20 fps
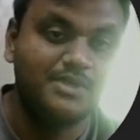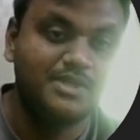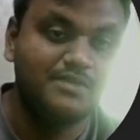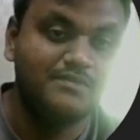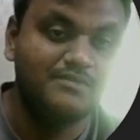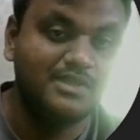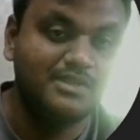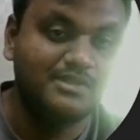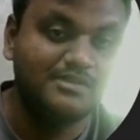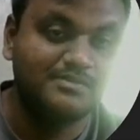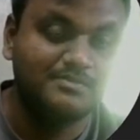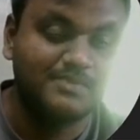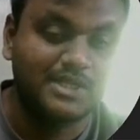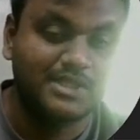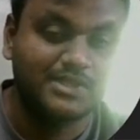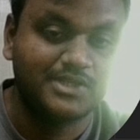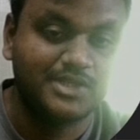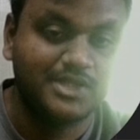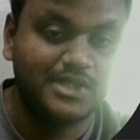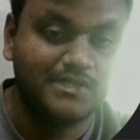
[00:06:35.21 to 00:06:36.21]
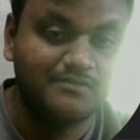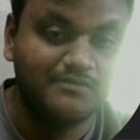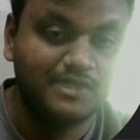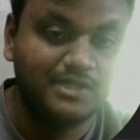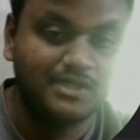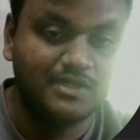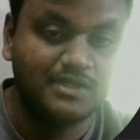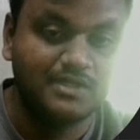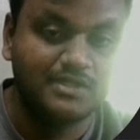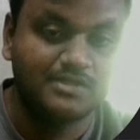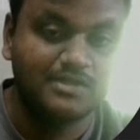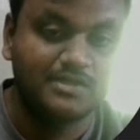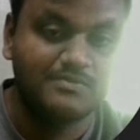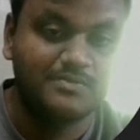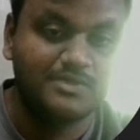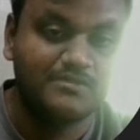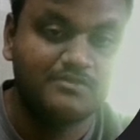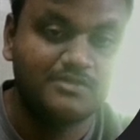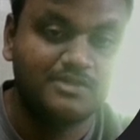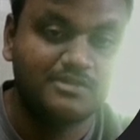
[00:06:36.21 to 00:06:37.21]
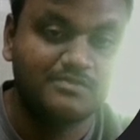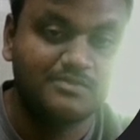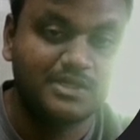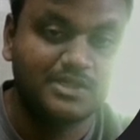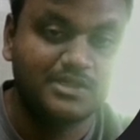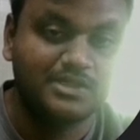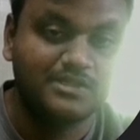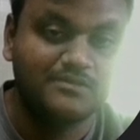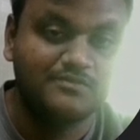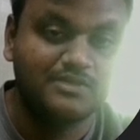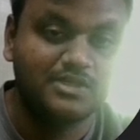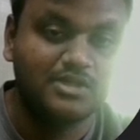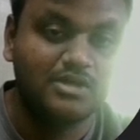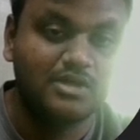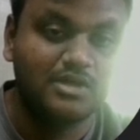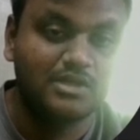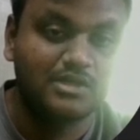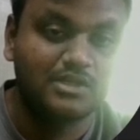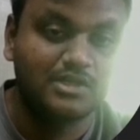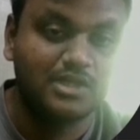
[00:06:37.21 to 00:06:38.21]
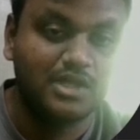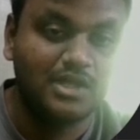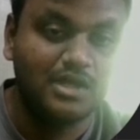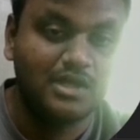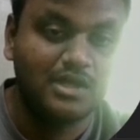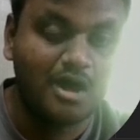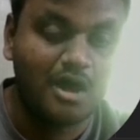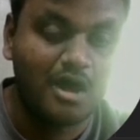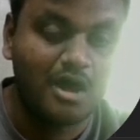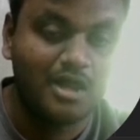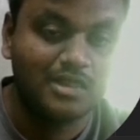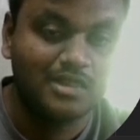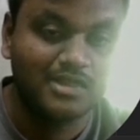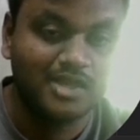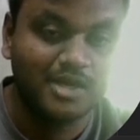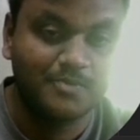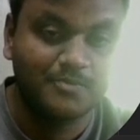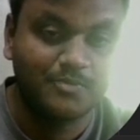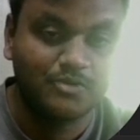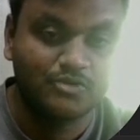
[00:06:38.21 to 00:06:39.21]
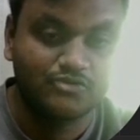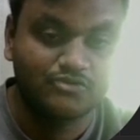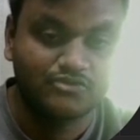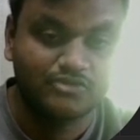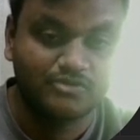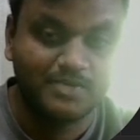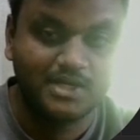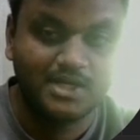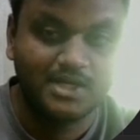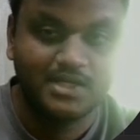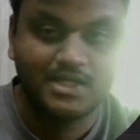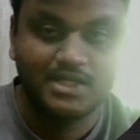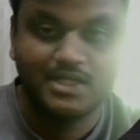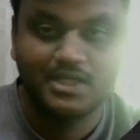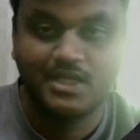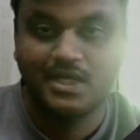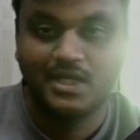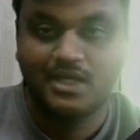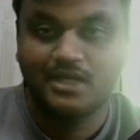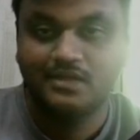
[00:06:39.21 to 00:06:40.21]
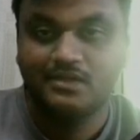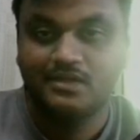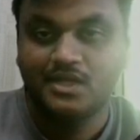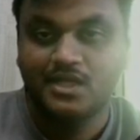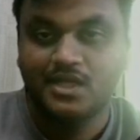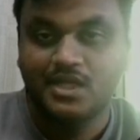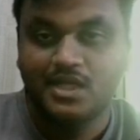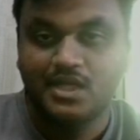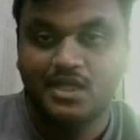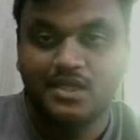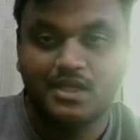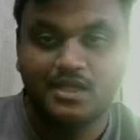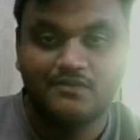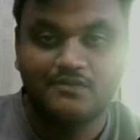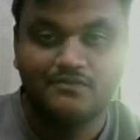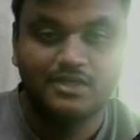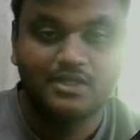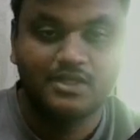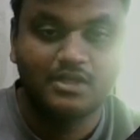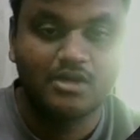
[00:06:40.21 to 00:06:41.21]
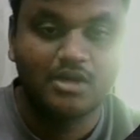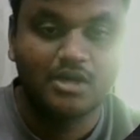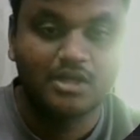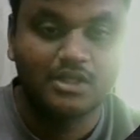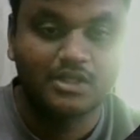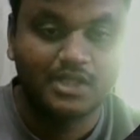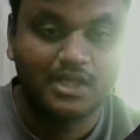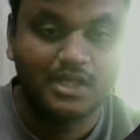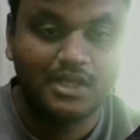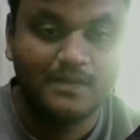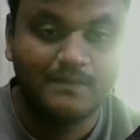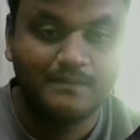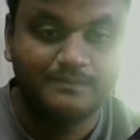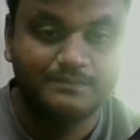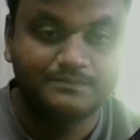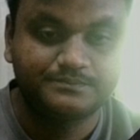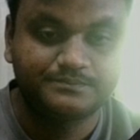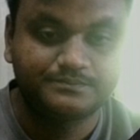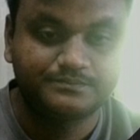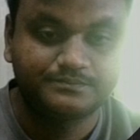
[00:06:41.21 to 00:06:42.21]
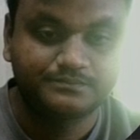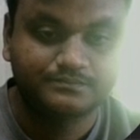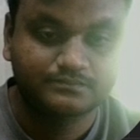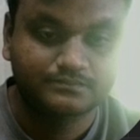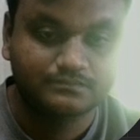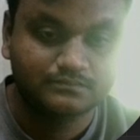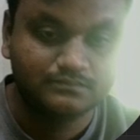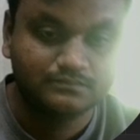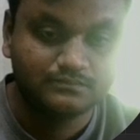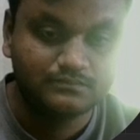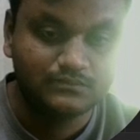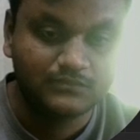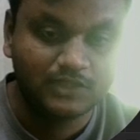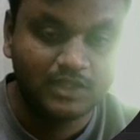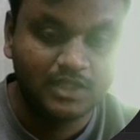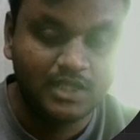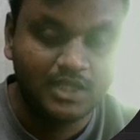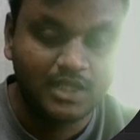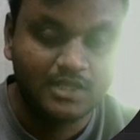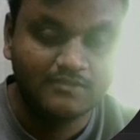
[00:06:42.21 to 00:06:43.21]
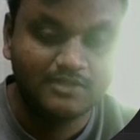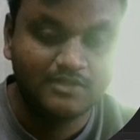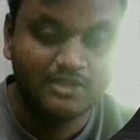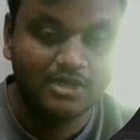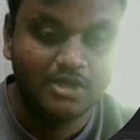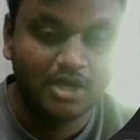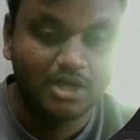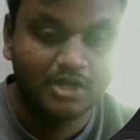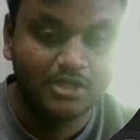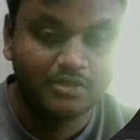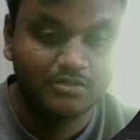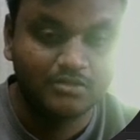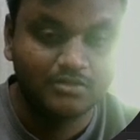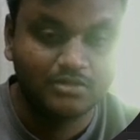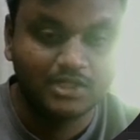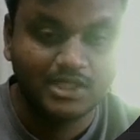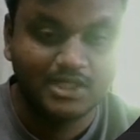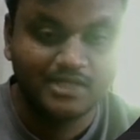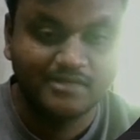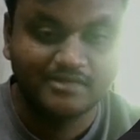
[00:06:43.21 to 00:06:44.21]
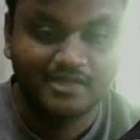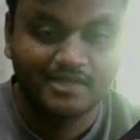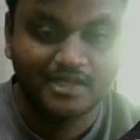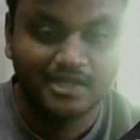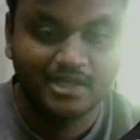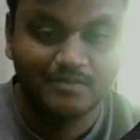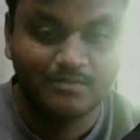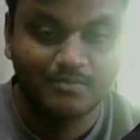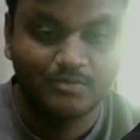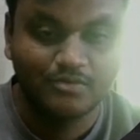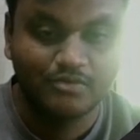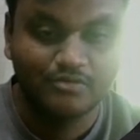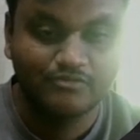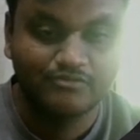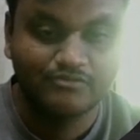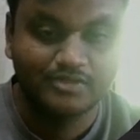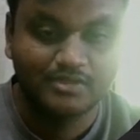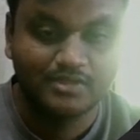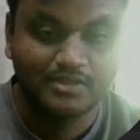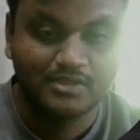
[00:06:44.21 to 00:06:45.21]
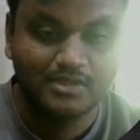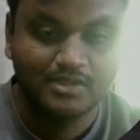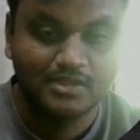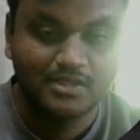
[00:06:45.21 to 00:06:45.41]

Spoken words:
previous method, we in the previous method we got the all the post, but here we got the, here we got only single post